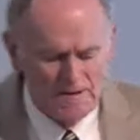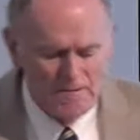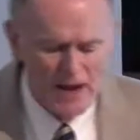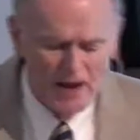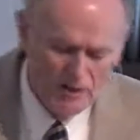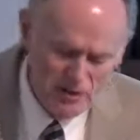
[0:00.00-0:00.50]

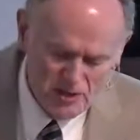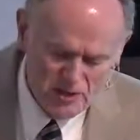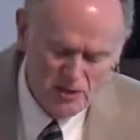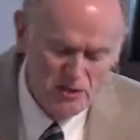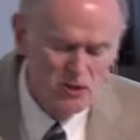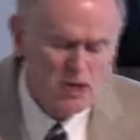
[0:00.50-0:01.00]
Now, this
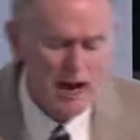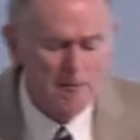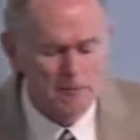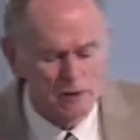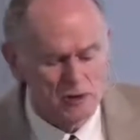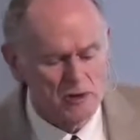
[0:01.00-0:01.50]
is in
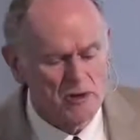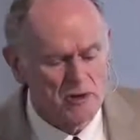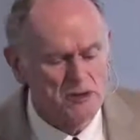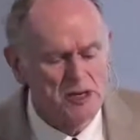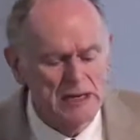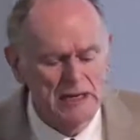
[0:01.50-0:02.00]
chapters
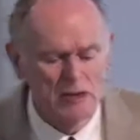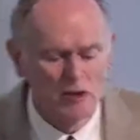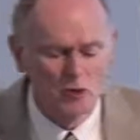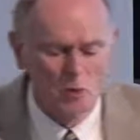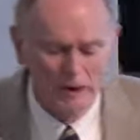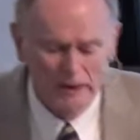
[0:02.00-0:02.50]
13 to
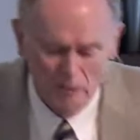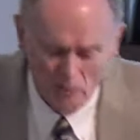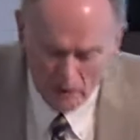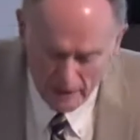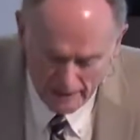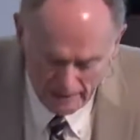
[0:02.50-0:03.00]

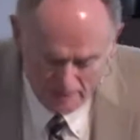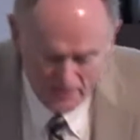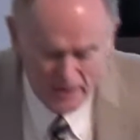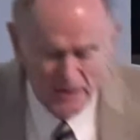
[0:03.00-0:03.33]
21.